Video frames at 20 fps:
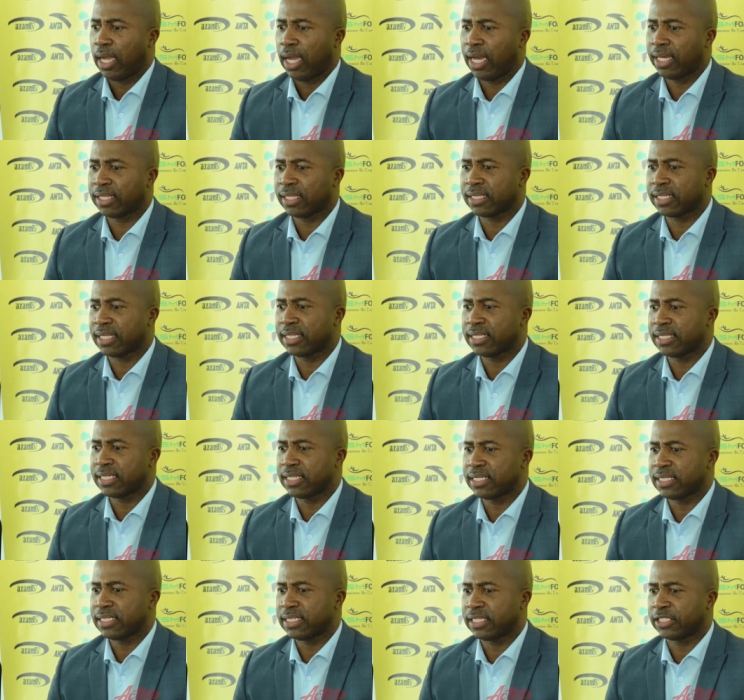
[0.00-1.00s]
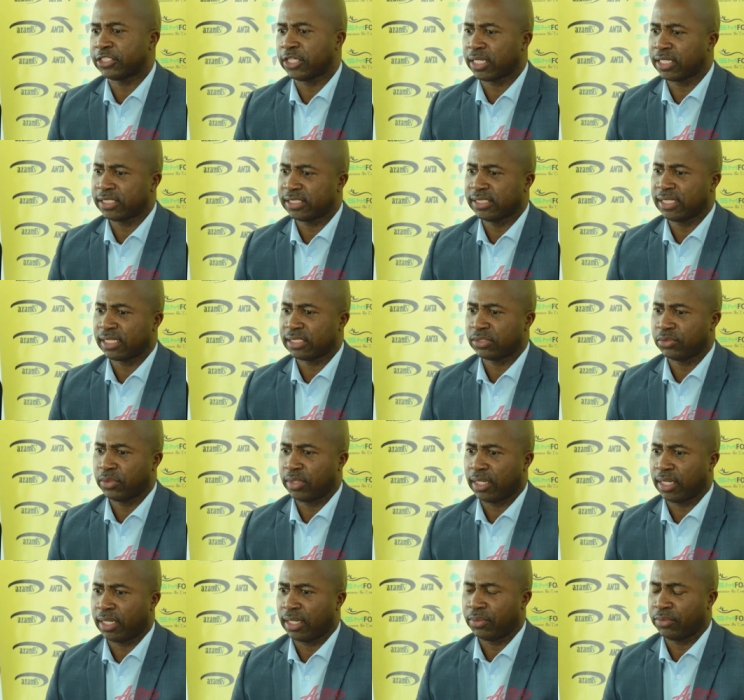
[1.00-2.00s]
other than the, the charity that
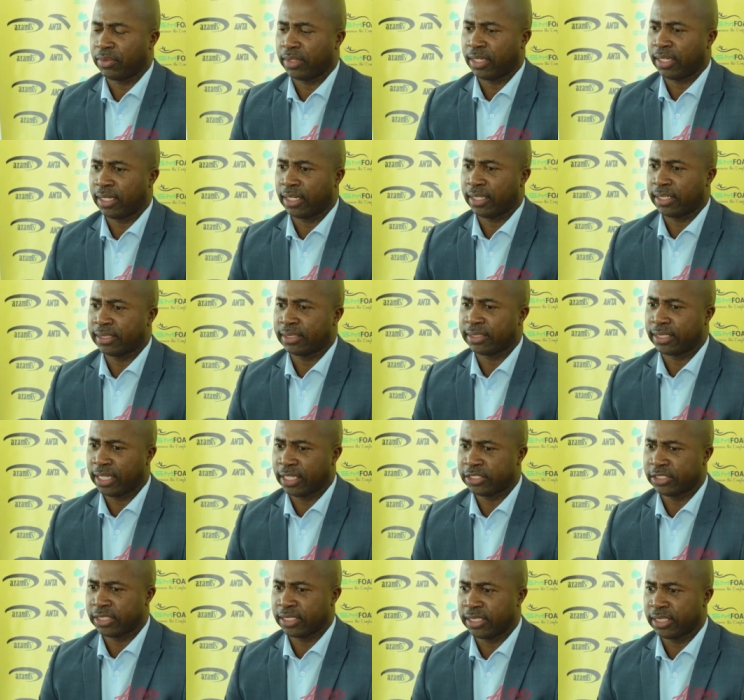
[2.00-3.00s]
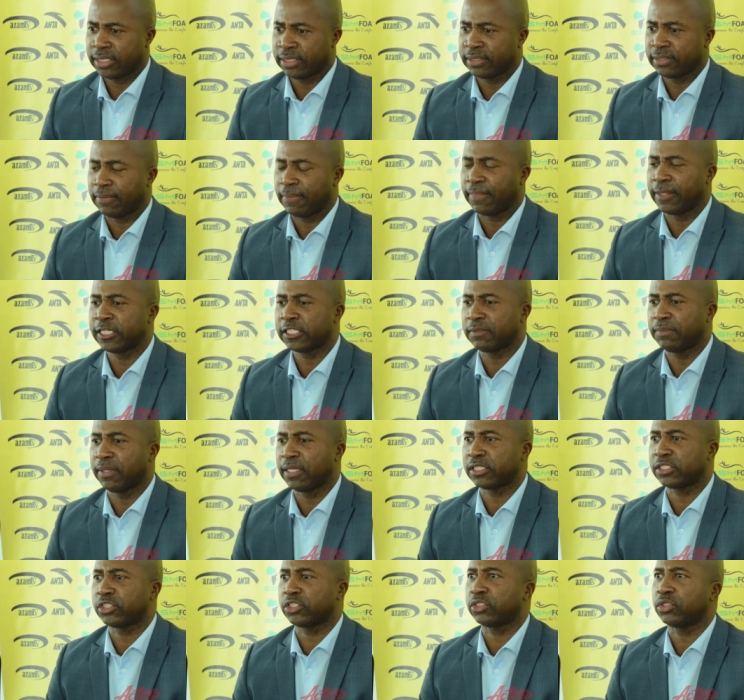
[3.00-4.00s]
we are, we are engaging in, this
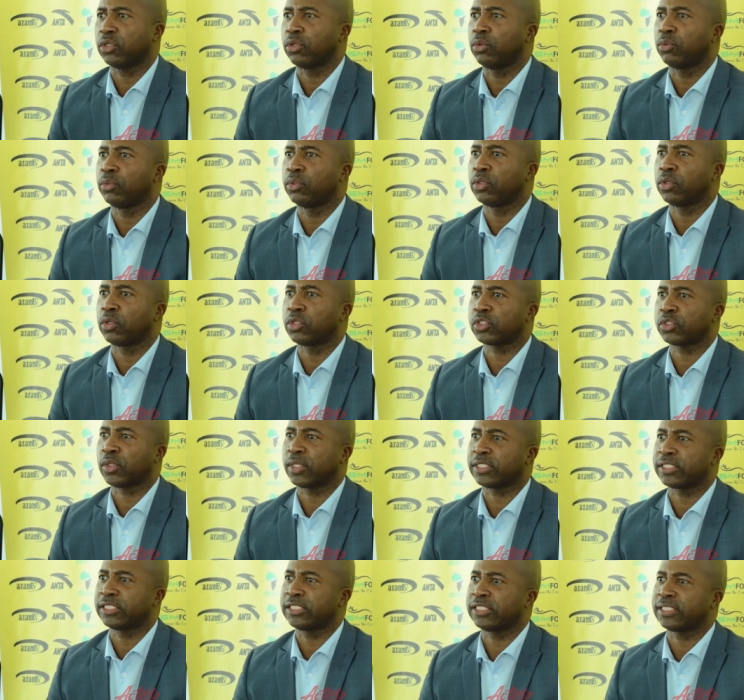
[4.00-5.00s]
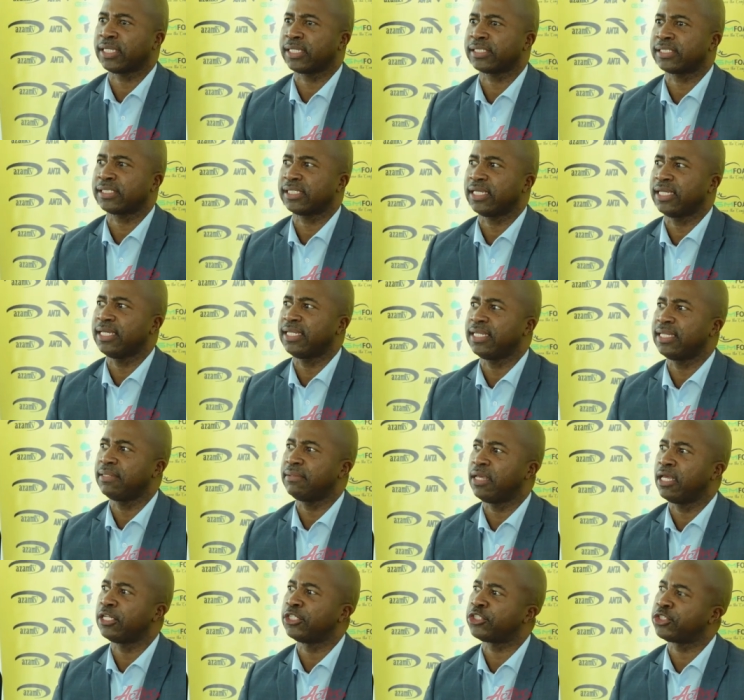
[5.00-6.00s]
match will also assist us
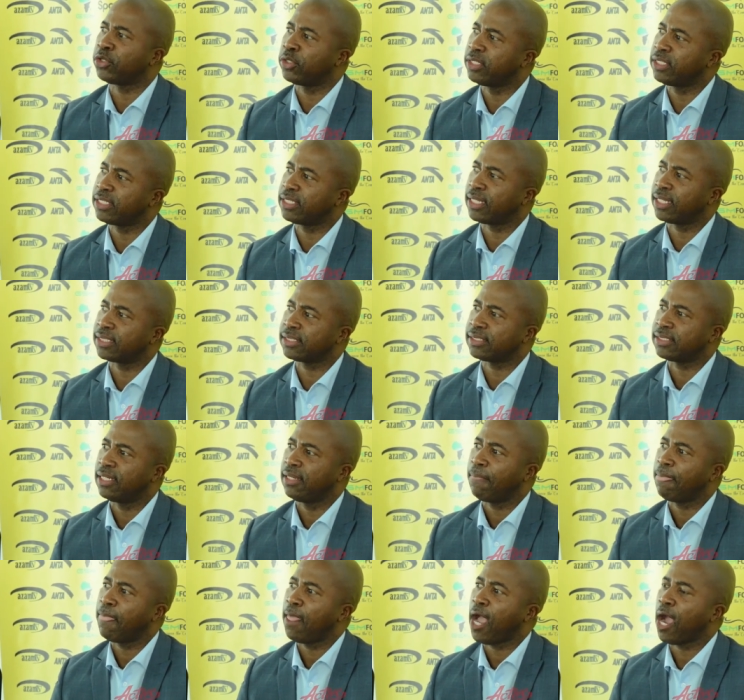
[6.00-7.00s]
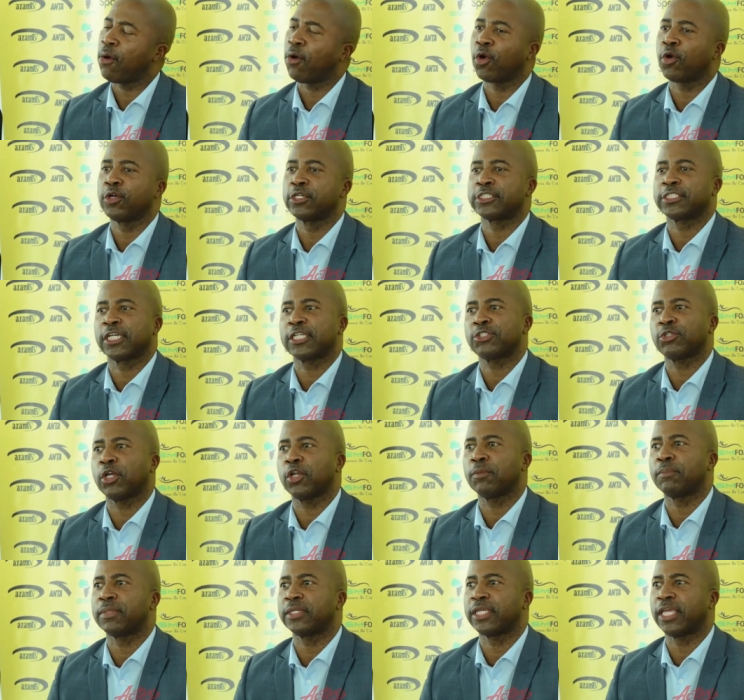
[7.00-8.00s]
in ensuring that our
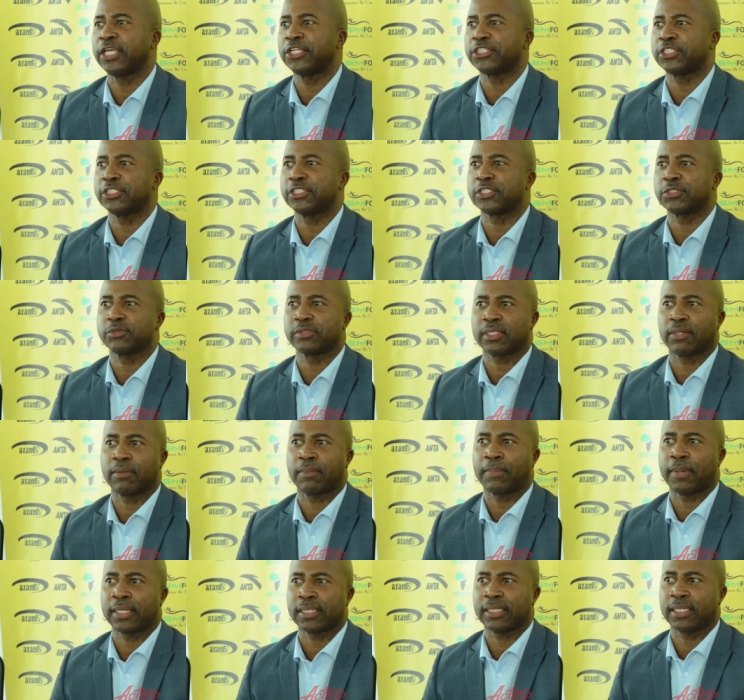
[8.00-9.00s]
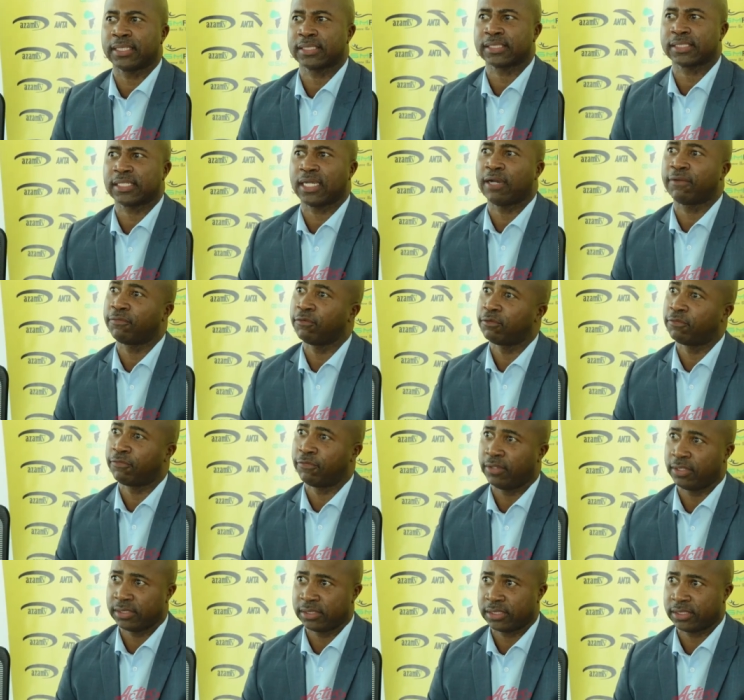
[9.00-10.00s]
contractual obligations with our partners are
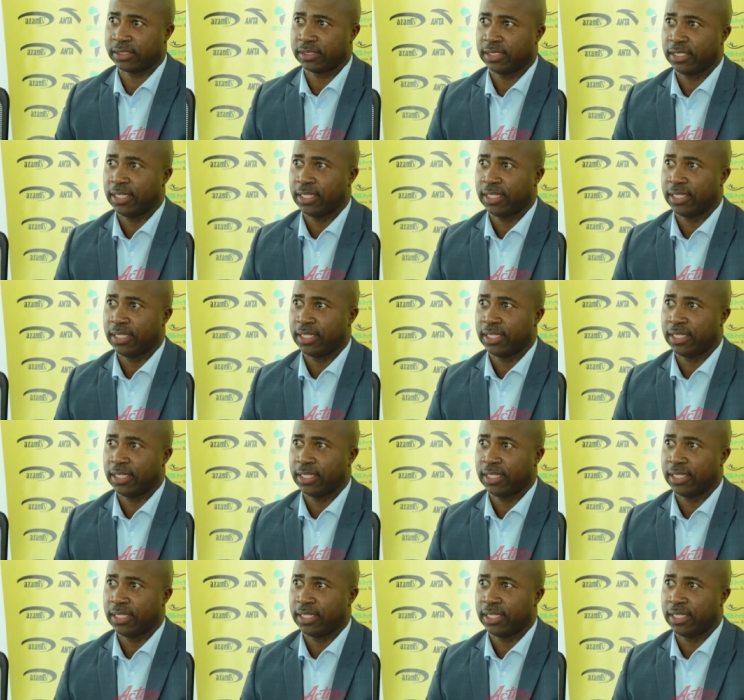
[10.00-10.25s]
fulfilled.